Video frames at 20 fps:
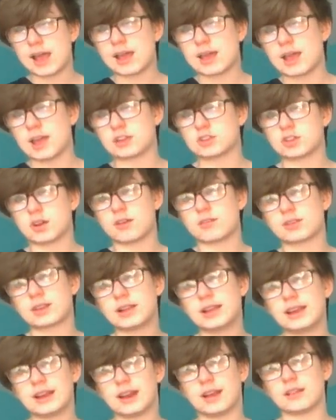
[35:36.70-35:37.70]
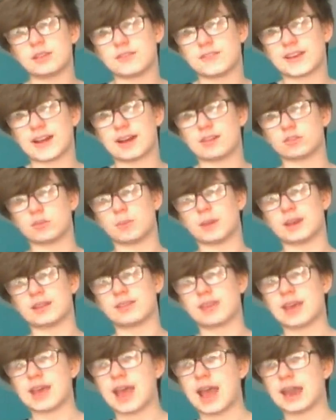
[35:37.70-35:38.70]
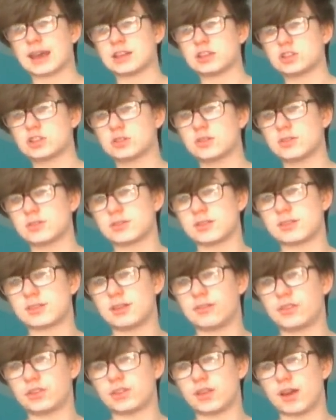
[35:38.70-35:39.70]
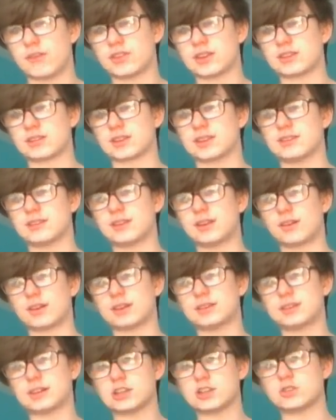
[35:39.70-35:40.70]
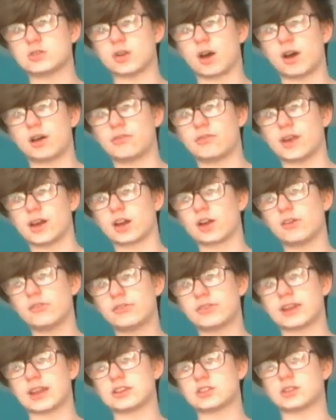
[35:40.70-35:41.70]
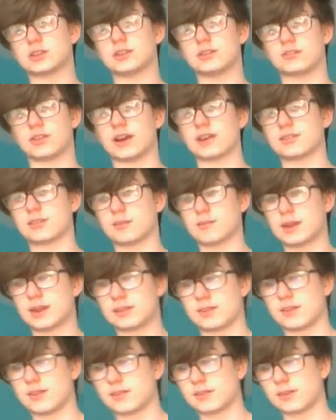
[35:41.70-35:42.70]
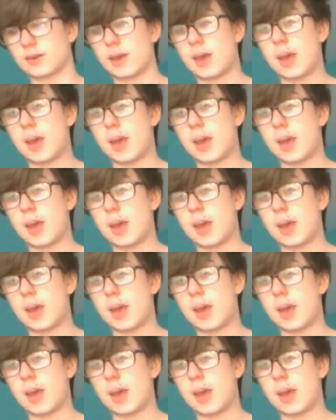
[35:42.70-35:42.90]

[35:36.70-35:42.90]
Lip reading: It shows clear lines of accountability and ensures the civil service can still continue to offer confidential advice to ministers.